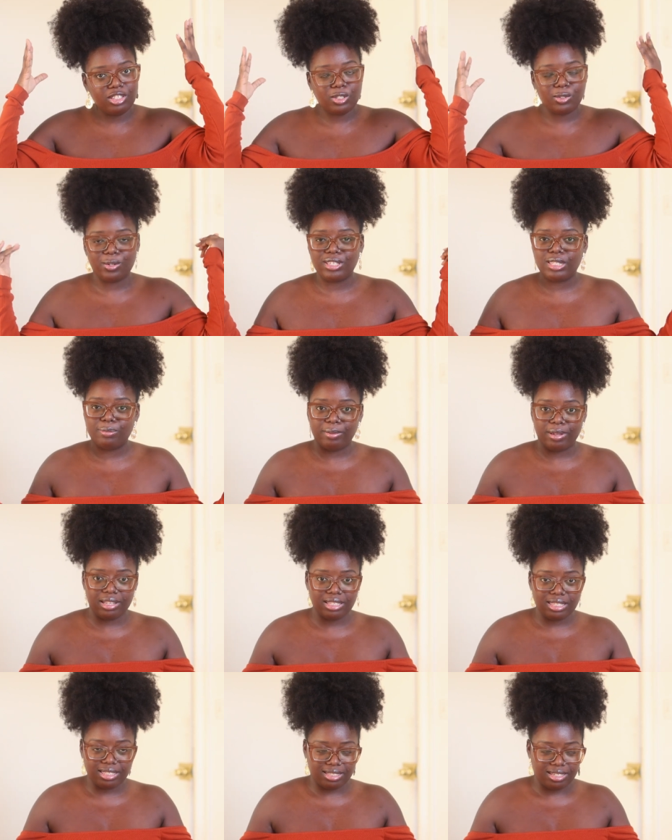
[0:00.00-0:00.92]
the twist
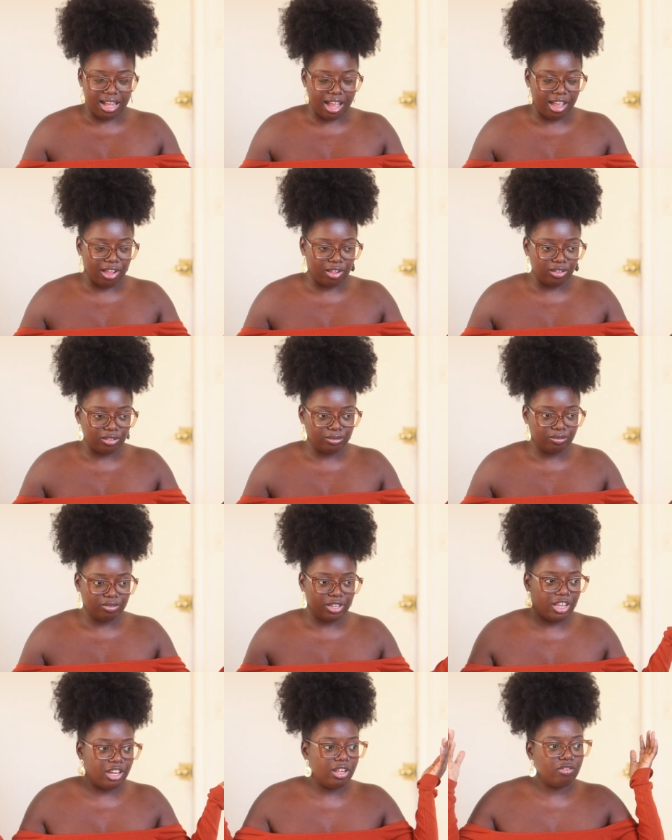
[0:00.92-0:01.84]
bun style
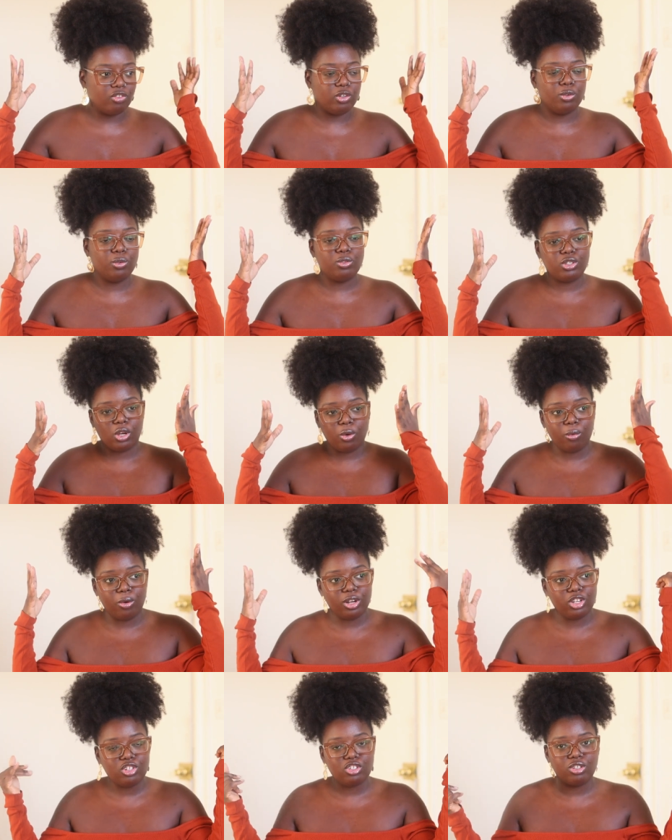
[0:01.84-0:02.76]
and if you don't
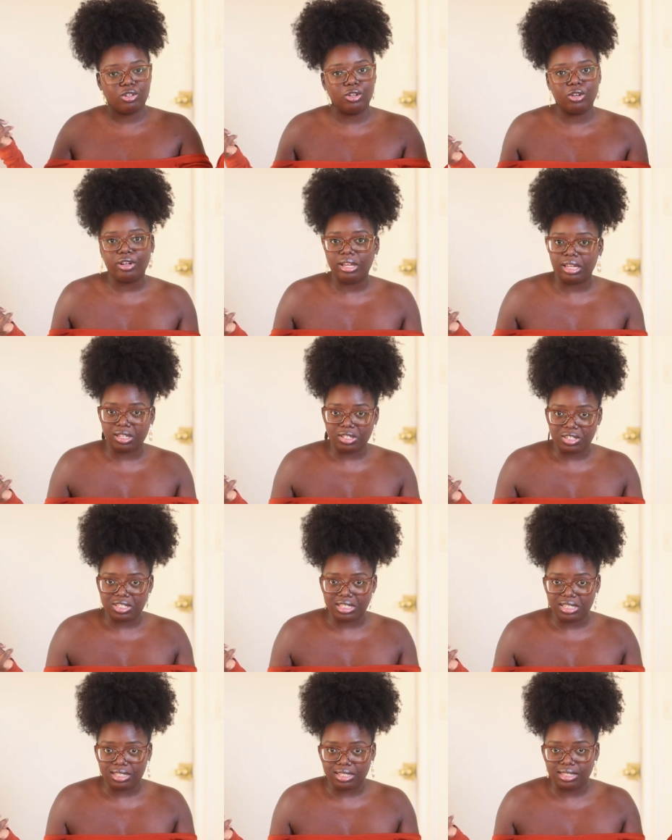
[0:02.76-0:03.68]
want to show your
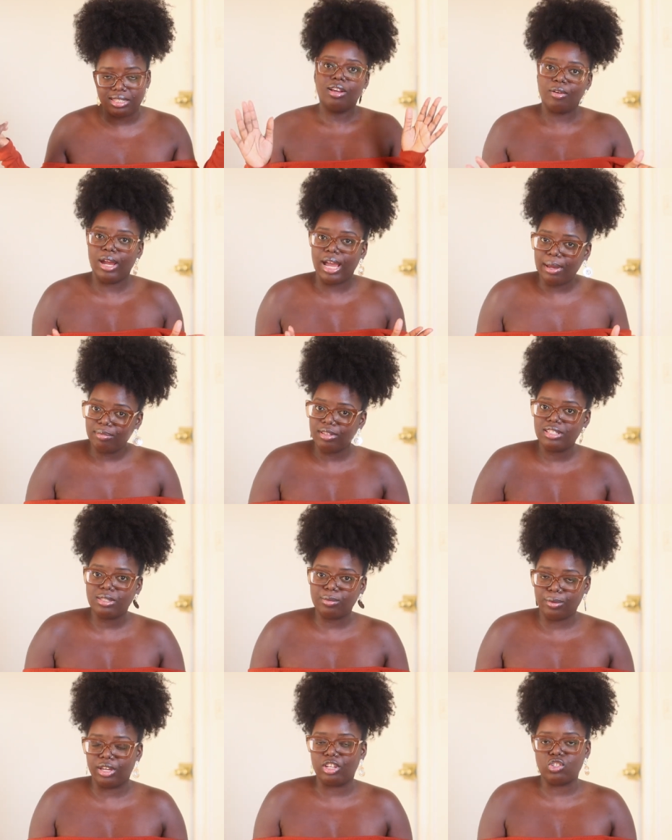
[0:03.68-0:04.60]
edges, grab this
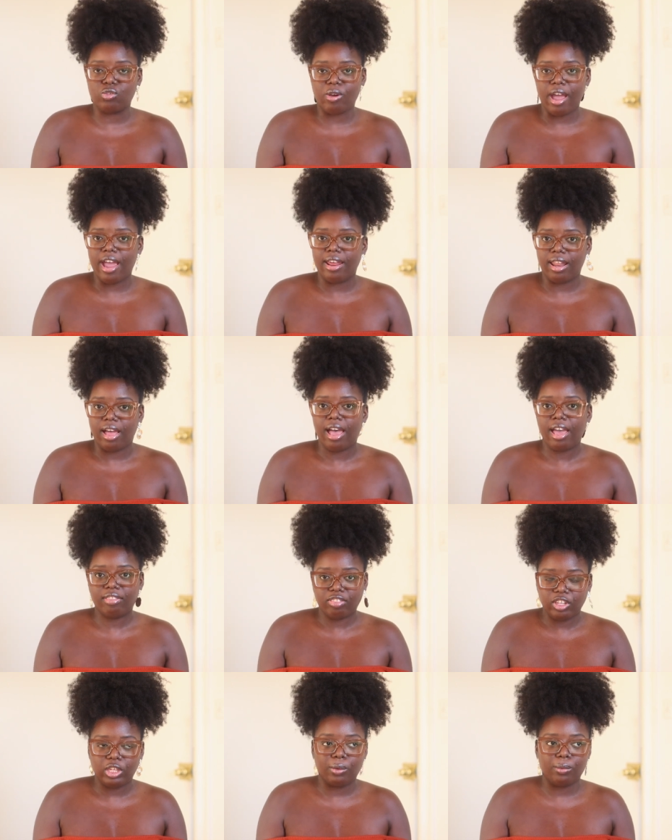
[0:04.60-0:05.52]
wig, try it out.
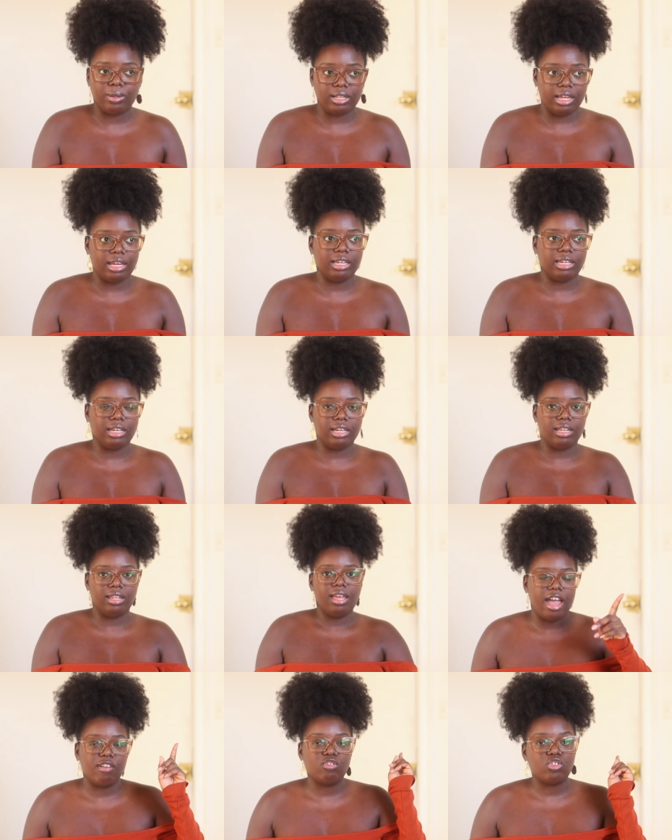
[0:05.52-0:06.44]
I think you will like
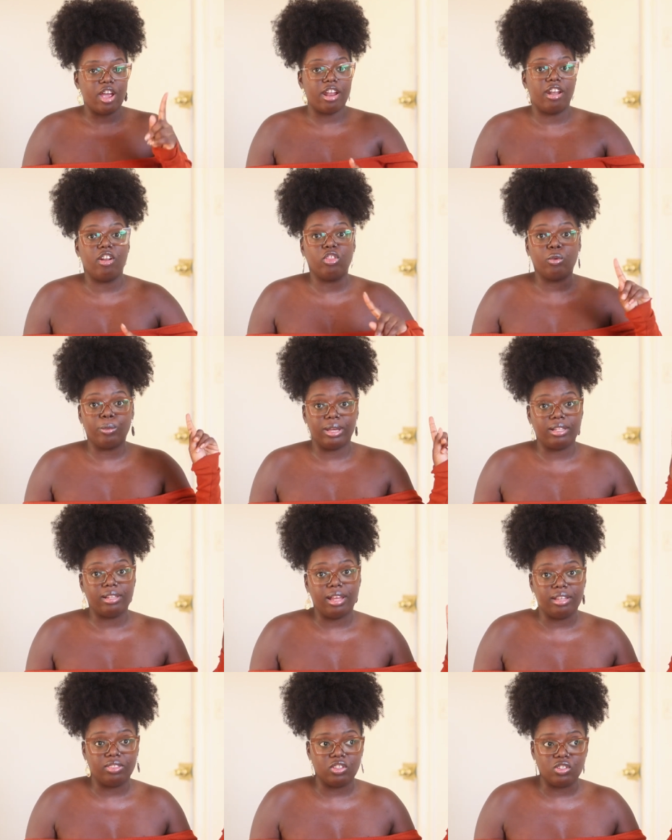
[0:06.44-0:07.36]
it. I've tried another wig
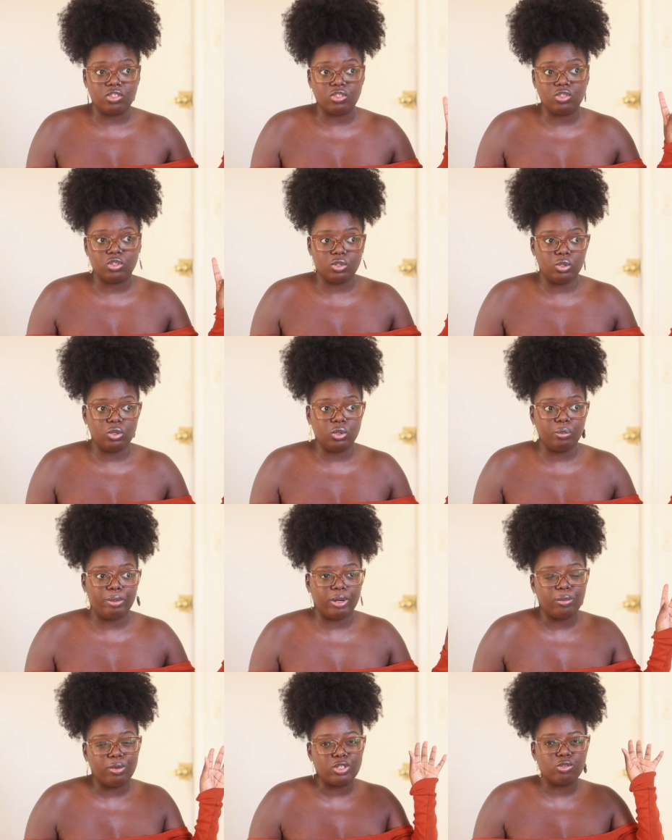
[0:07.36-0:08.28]
like this too,
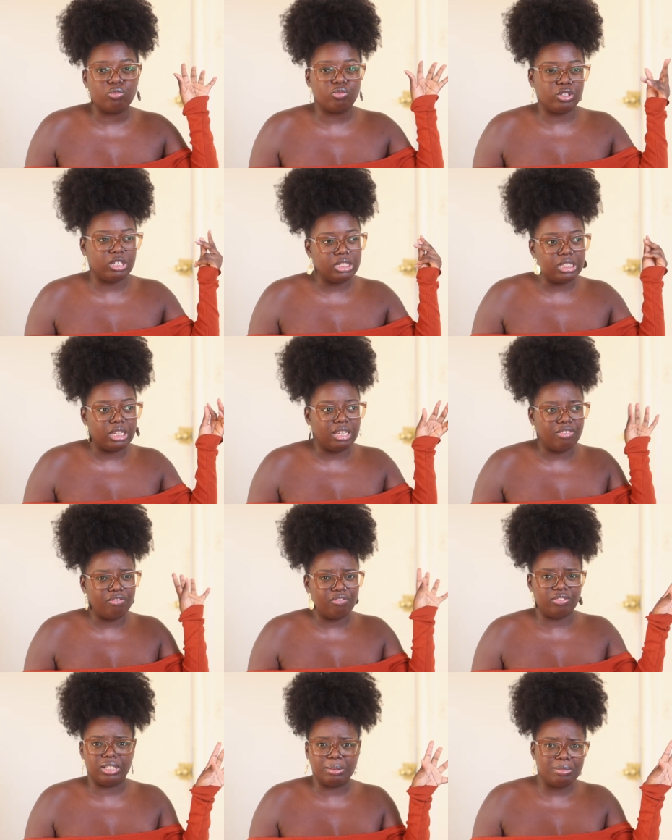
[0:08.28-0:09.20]
but it was really
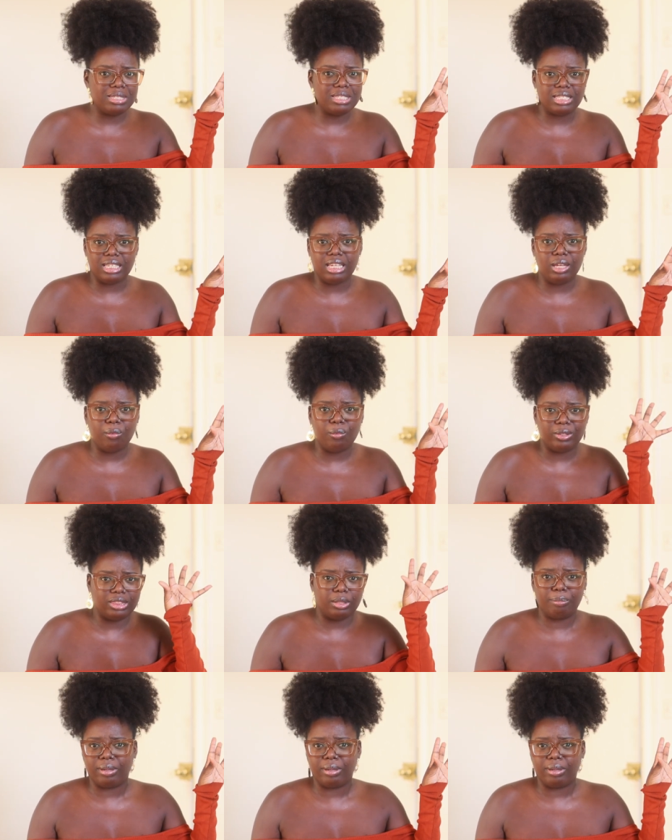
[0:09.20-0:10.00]
flimsy with the